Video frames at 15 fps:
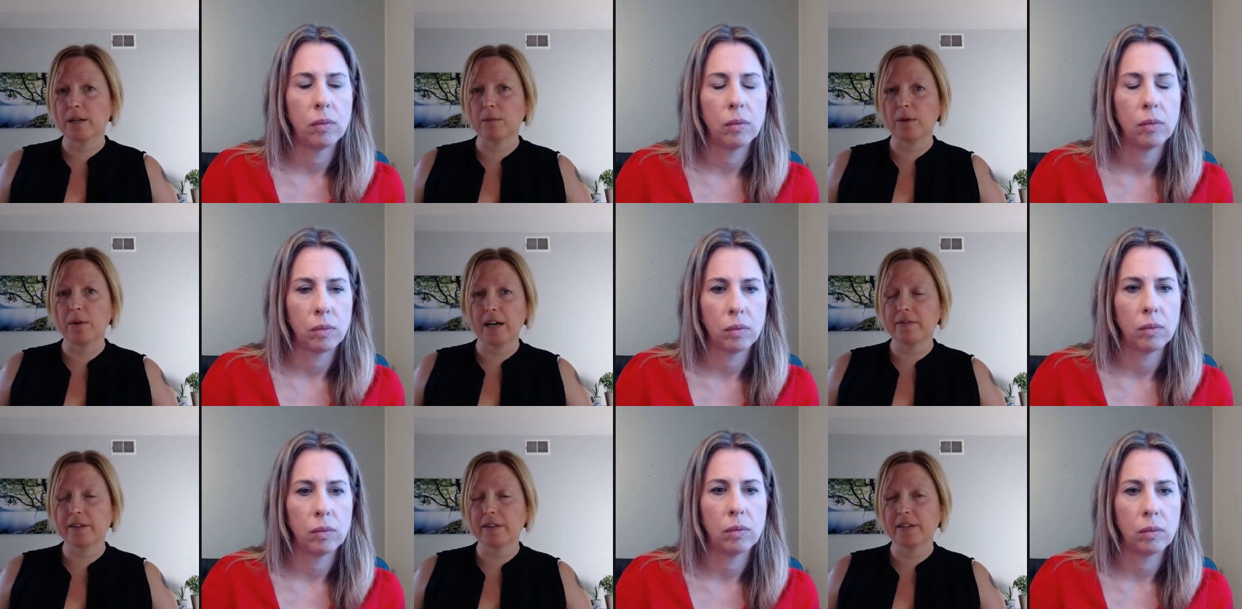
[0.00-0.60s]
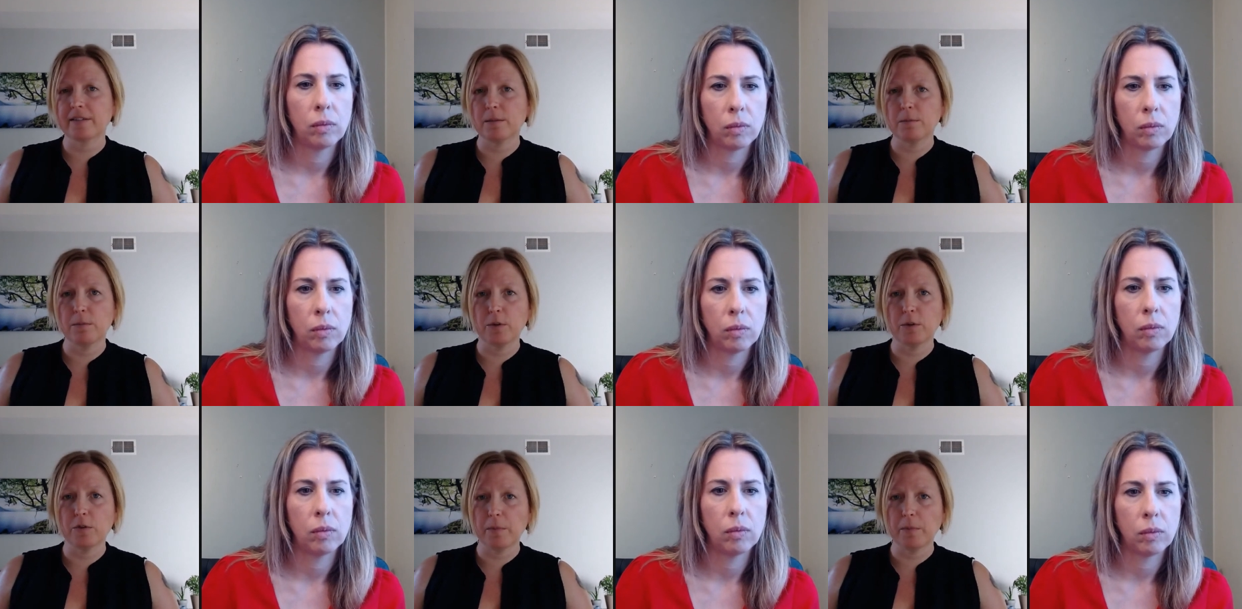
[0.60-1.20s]
Speaker 1: advocacy
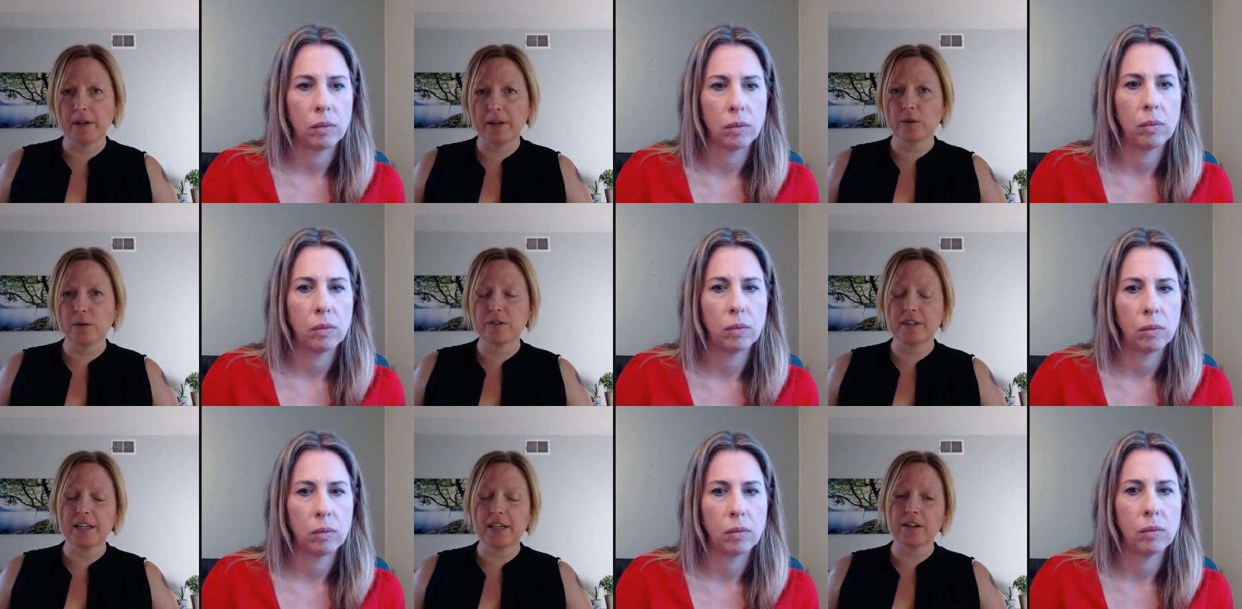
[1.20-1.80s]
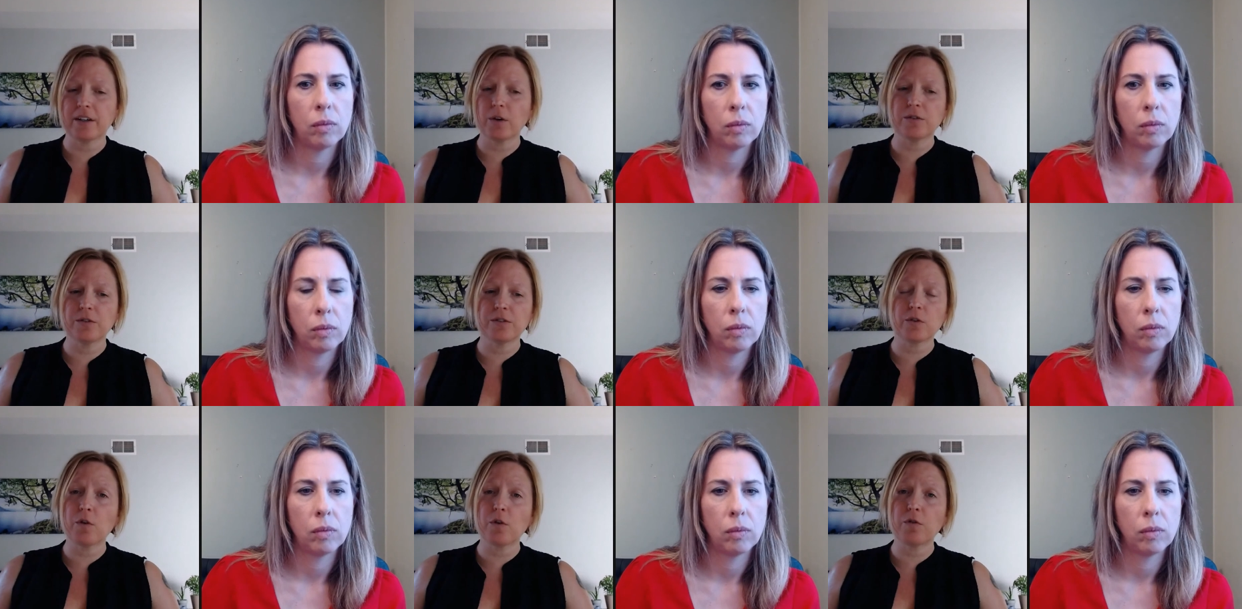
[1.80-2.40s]
movement. So it's, it goes
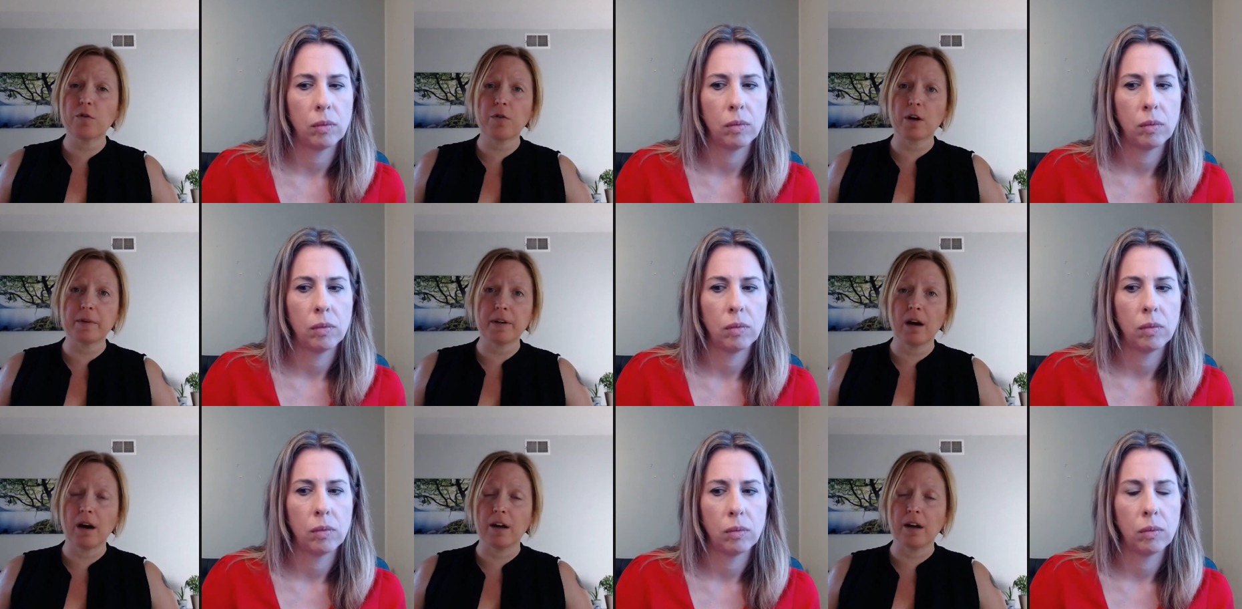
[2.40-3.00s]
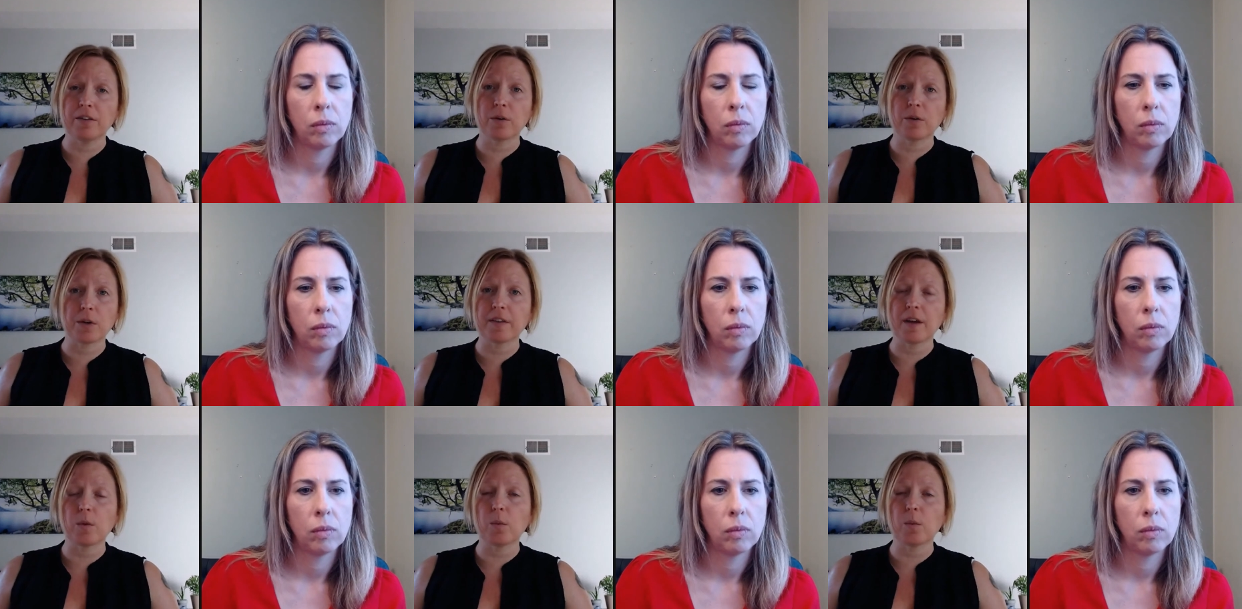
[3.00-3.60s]
so far beyond the work
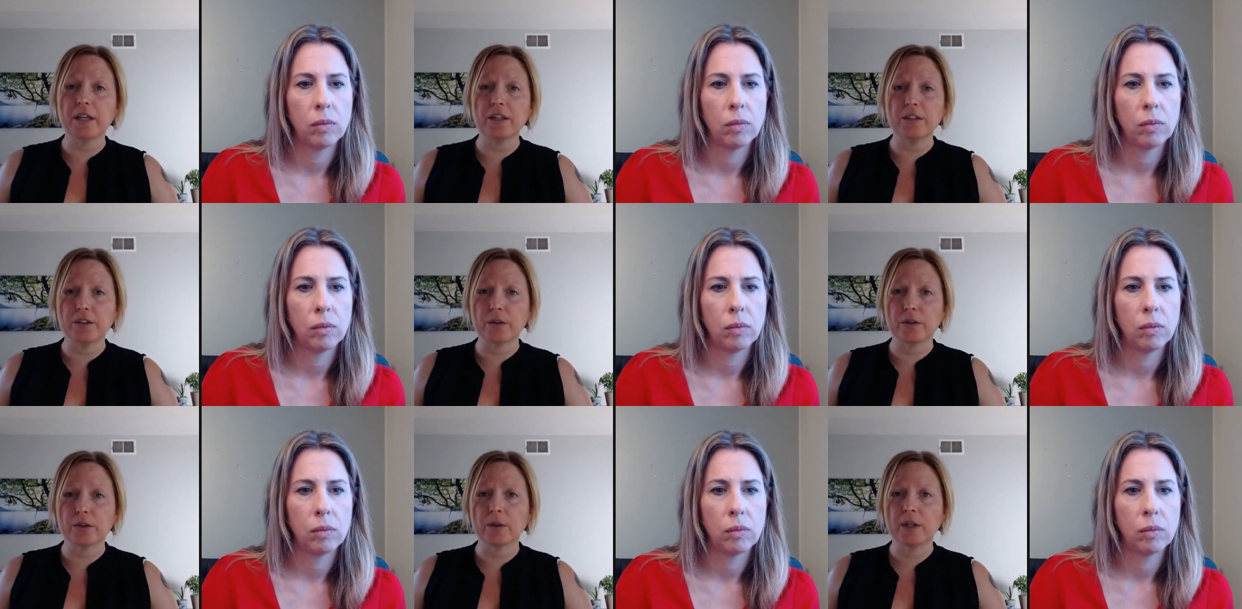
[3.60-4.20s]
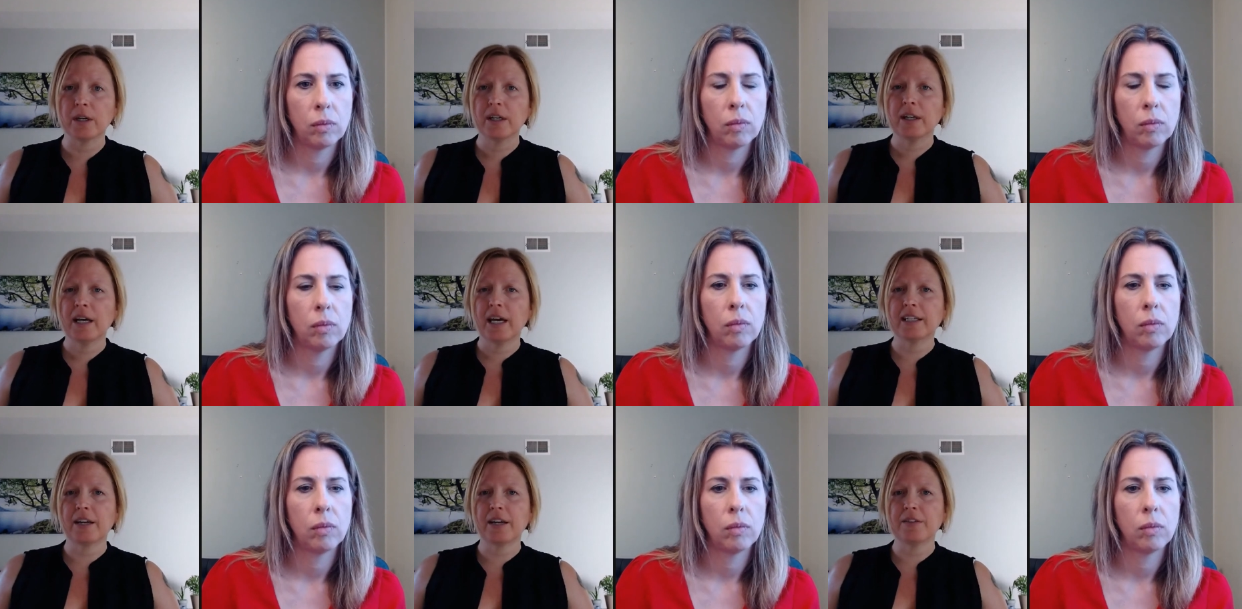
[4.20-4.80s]
that we do,
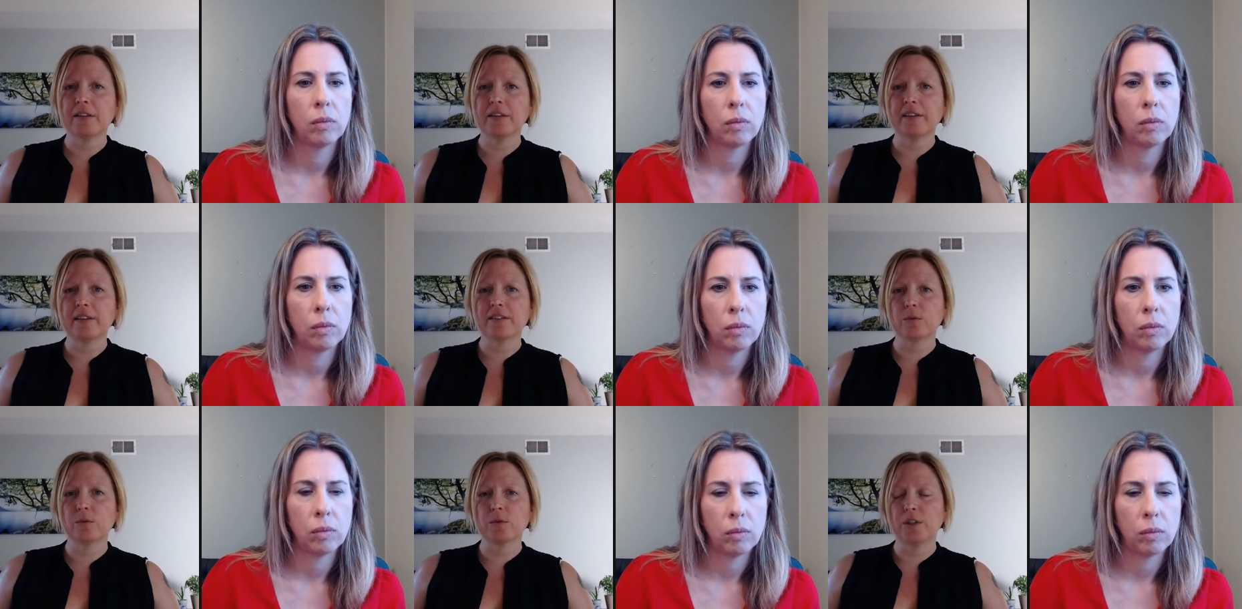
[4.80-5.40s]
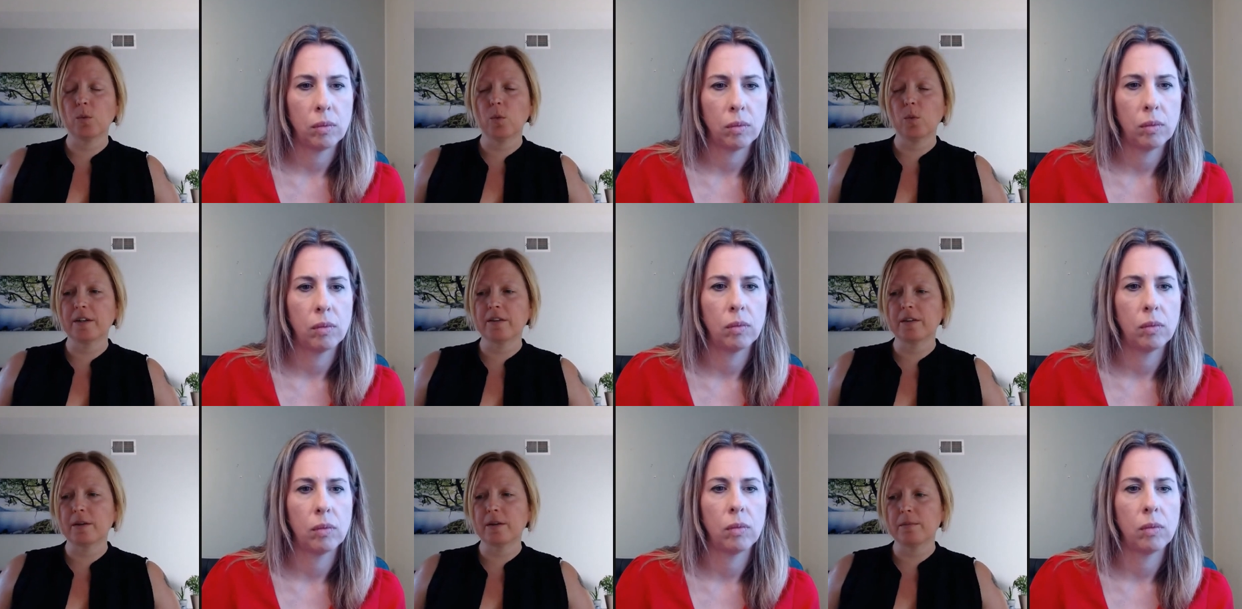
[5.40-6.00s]
and I think that's you know one of
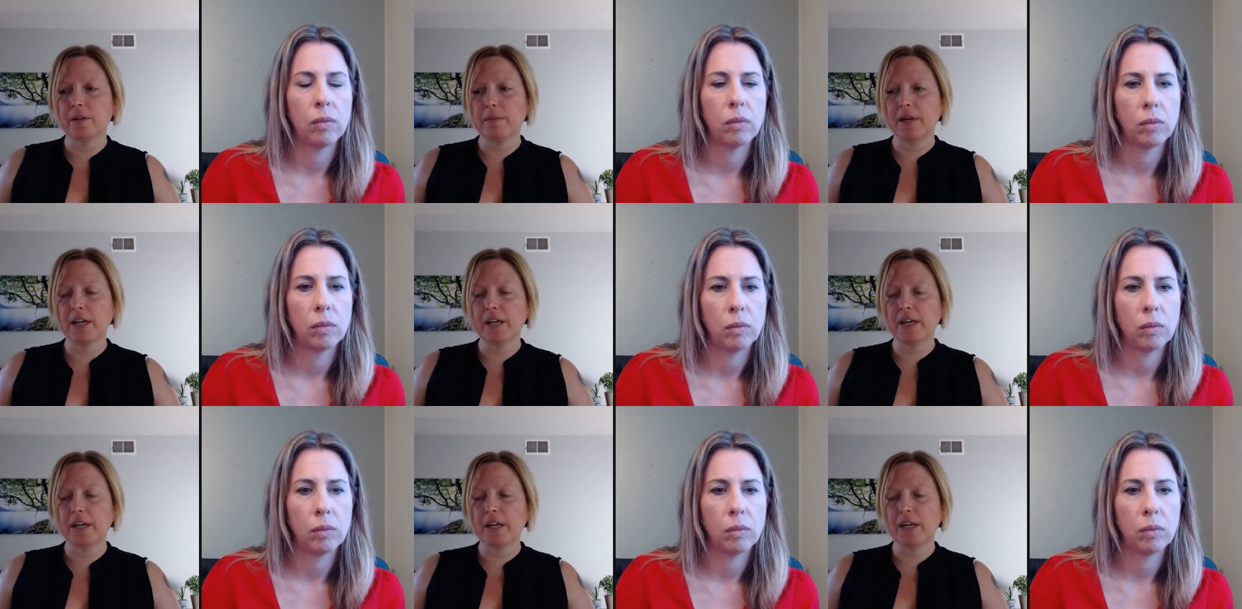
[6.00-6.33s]
the, the major